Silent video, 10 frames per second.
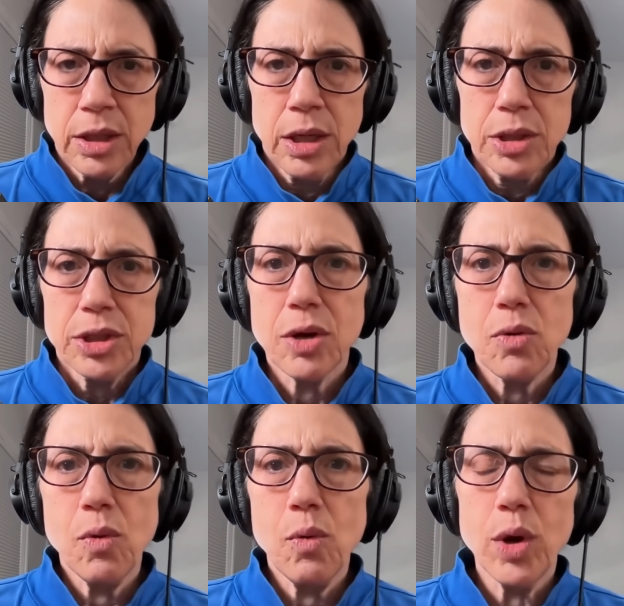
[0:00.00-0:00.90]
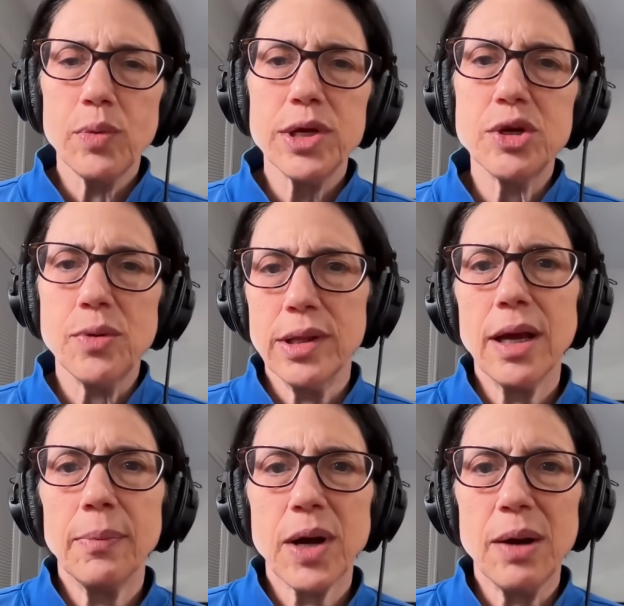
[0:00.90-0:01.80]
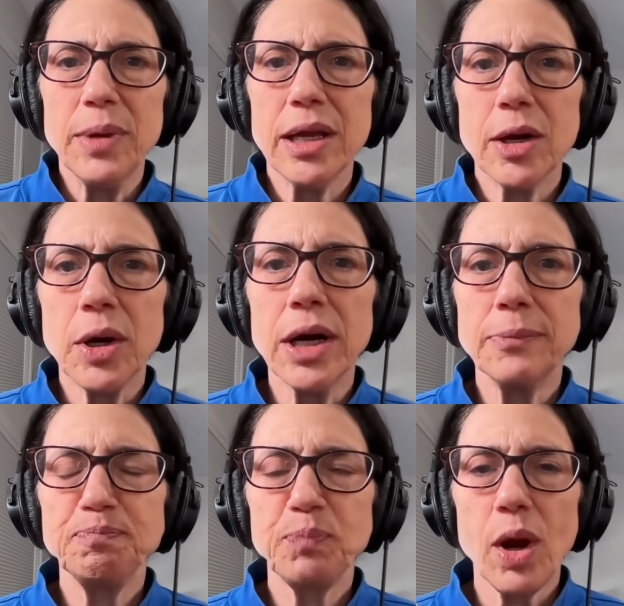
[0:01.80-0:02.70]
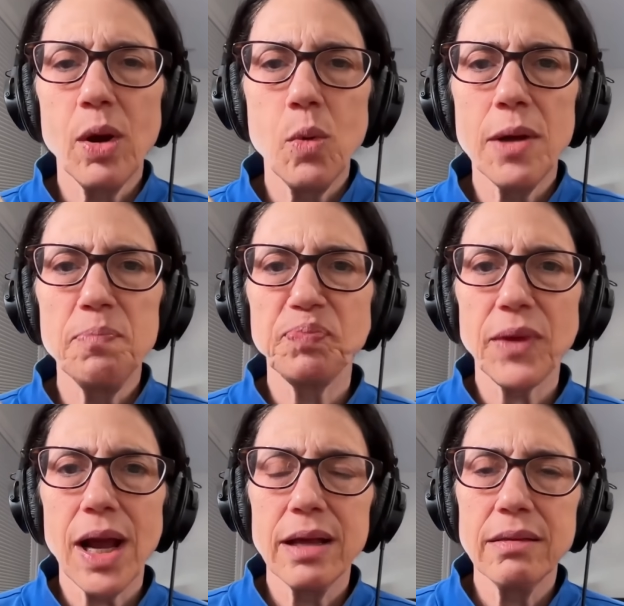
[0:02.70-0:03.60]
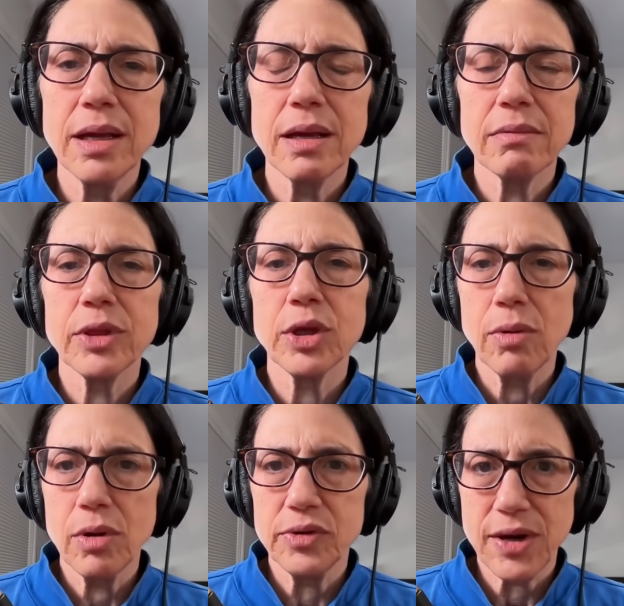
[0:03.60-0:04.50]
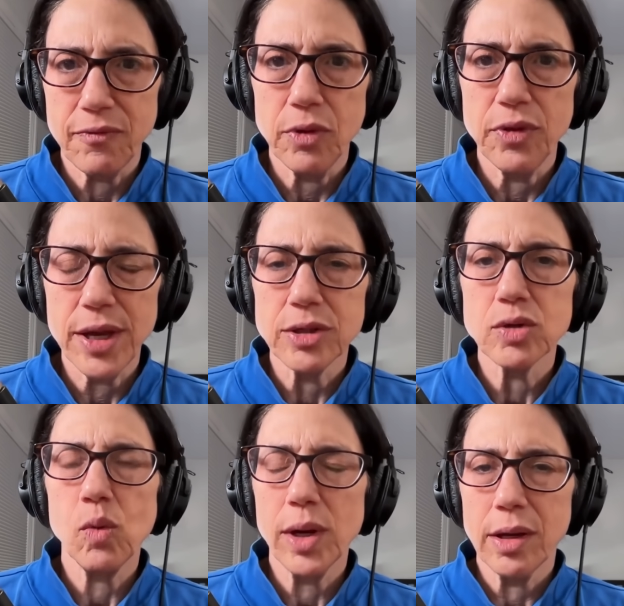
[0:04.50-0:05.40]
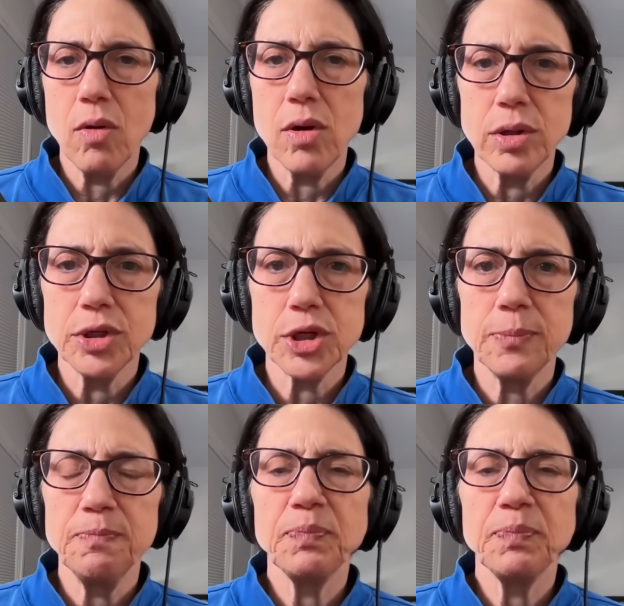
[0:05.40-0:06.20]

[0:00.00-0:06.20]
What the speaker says: So what do we do in the upcoming year? Well, I think there are several things we can all do.